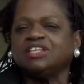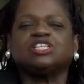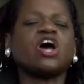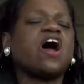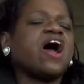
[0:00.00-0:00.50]

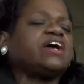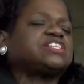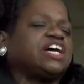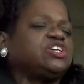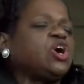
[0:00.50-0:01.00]

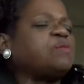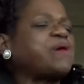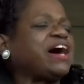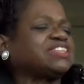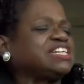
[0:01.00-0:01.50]
Georgia, you're
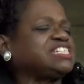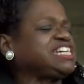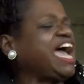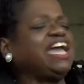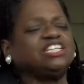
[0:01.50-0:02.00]
about to
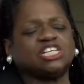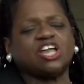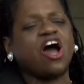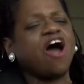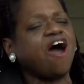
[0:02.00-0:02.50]
change
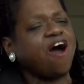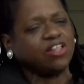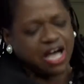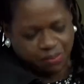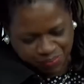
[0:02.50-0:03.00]
it
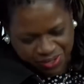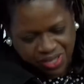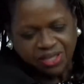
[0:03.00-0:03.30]
all up.